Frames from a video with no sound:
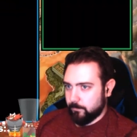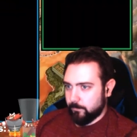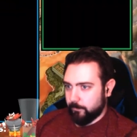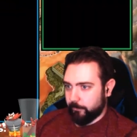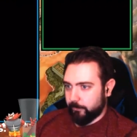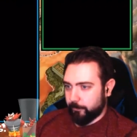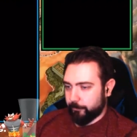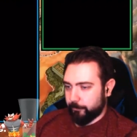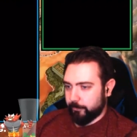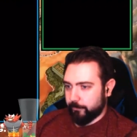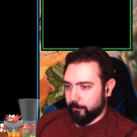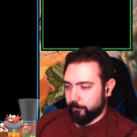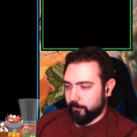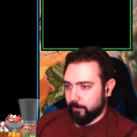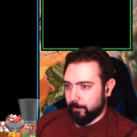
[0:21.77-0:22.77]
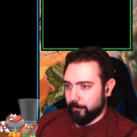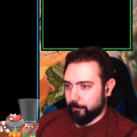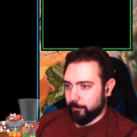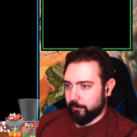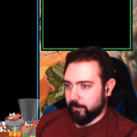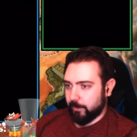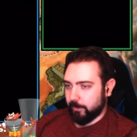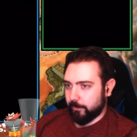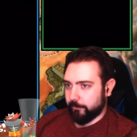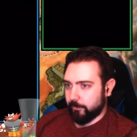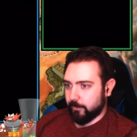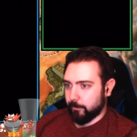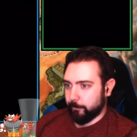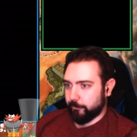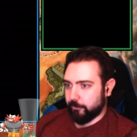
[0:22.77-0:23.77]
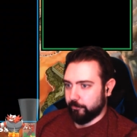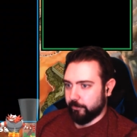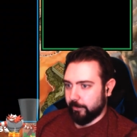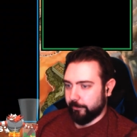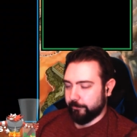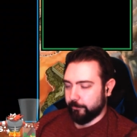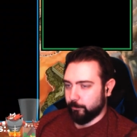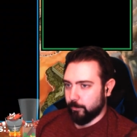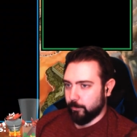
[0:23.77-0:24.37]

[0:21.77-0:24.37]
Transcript: Because obviously the first time you use Protect, it's a 100% chance to